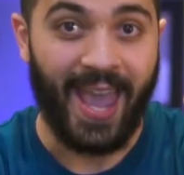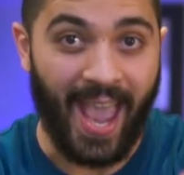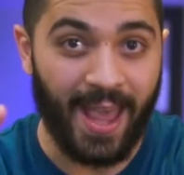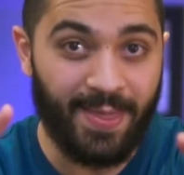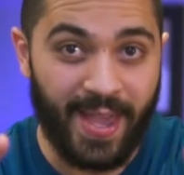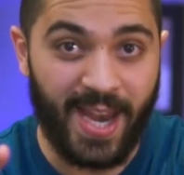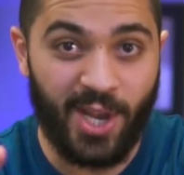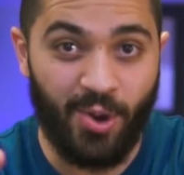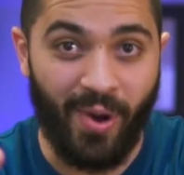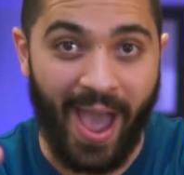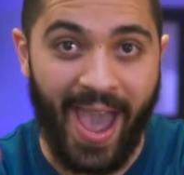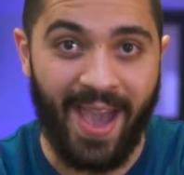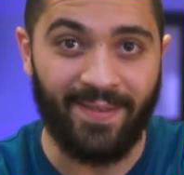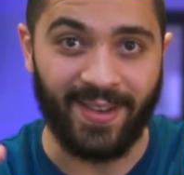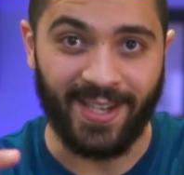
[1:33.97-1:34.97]
and there you
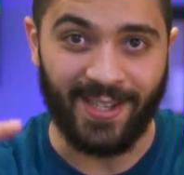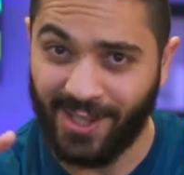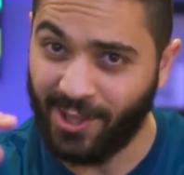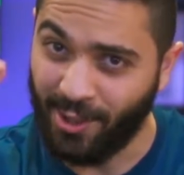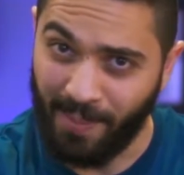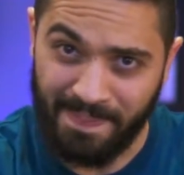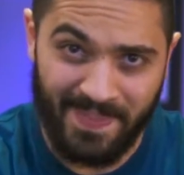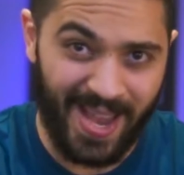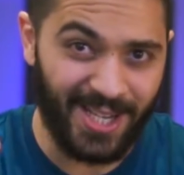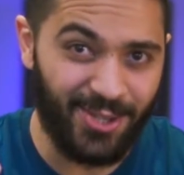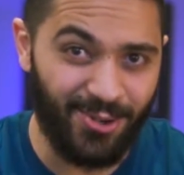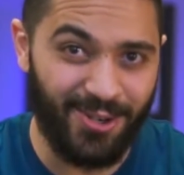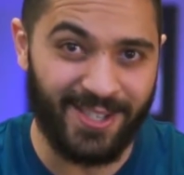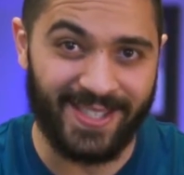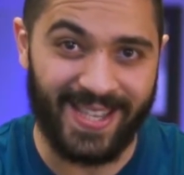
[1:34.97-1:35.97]
have it. So make
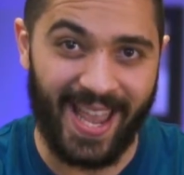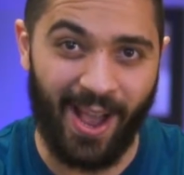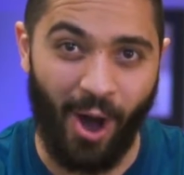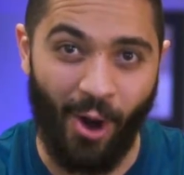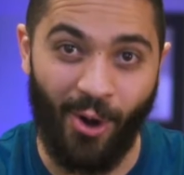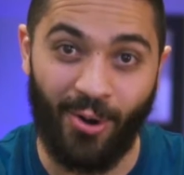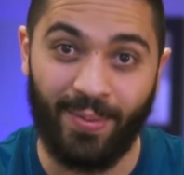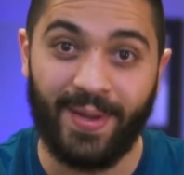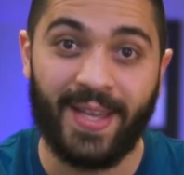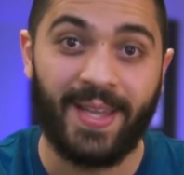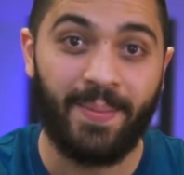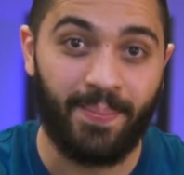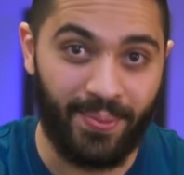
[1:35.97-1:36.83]
sure you stay home,